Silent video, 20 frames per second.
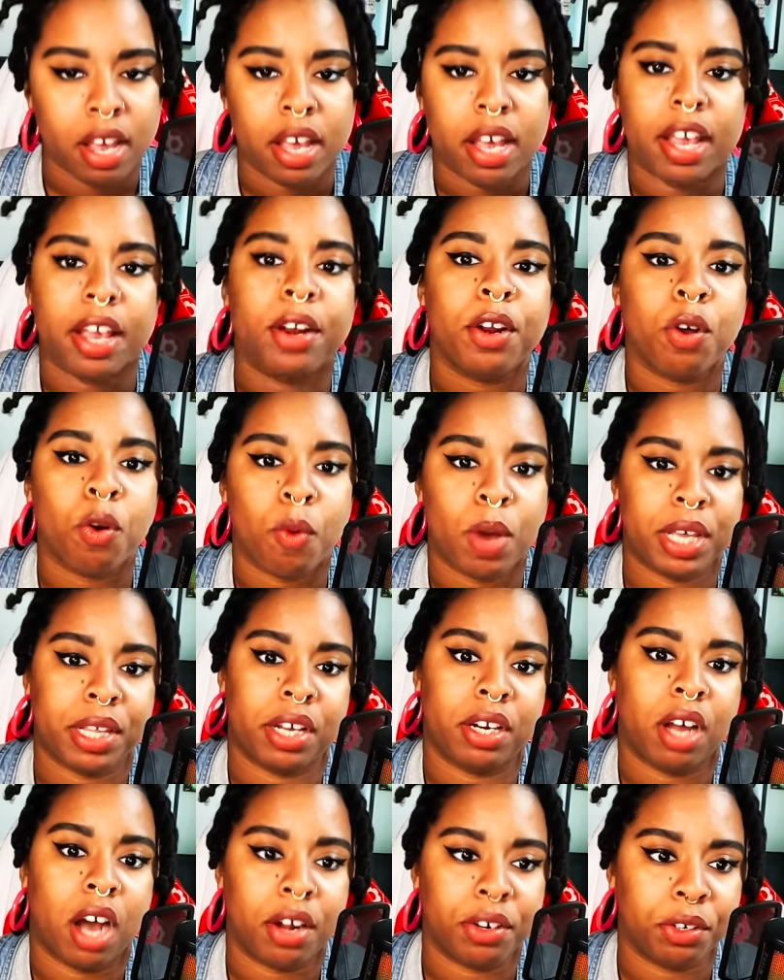in a way
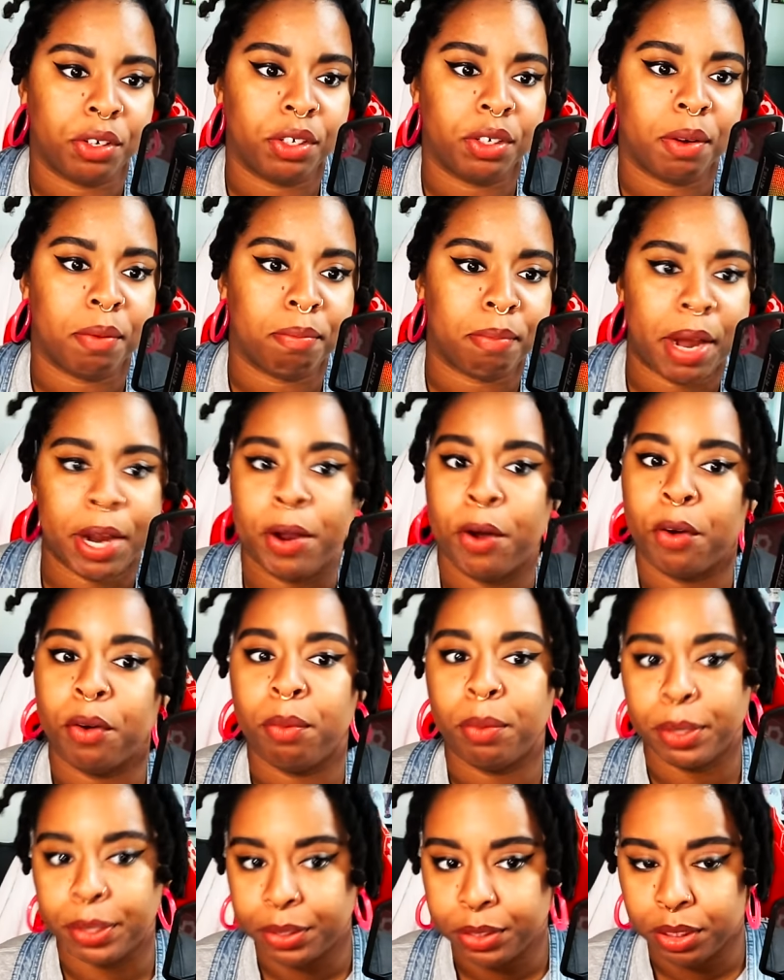that honored my own
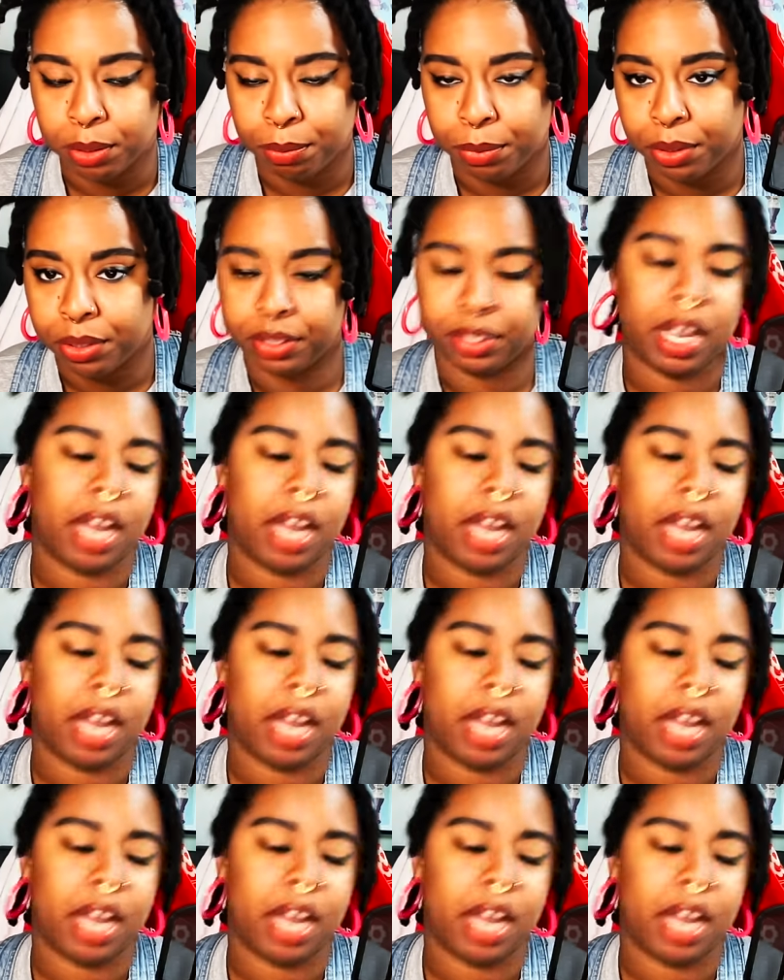principles.